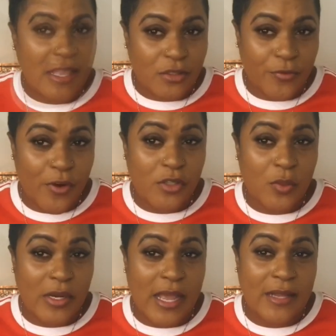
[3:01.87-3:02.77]
that's the
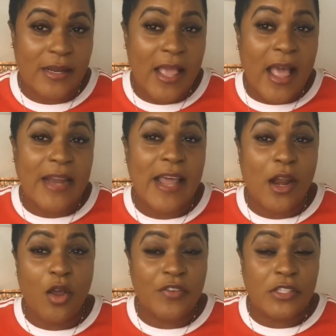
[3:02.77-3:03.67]
first one and
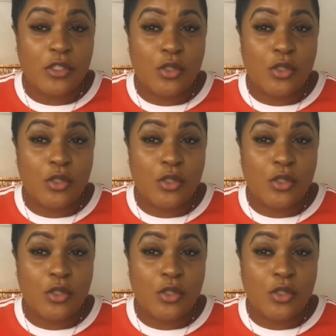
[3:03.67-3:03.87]
i love it it's